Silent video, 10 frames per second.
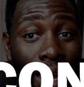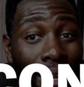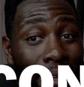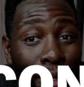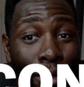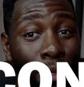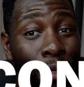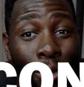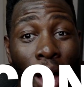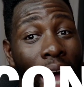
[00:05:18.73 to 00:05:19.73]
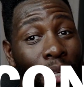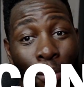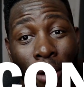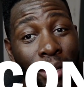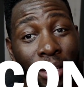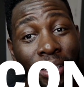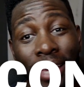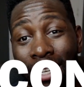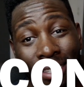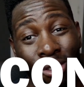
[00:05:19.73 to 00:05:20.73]
and you guys probably
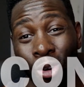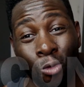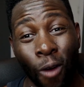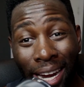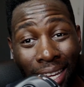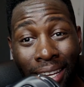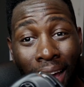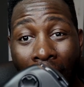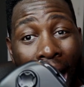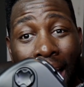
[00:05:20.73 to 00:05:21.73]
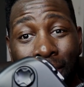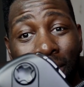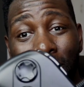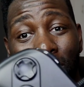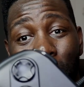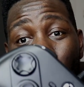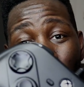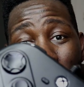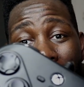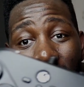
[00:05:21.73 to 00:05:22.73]
guessed it already, I haven't even
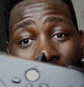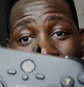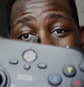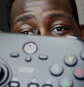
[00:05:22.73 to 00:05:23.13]
spoke about it.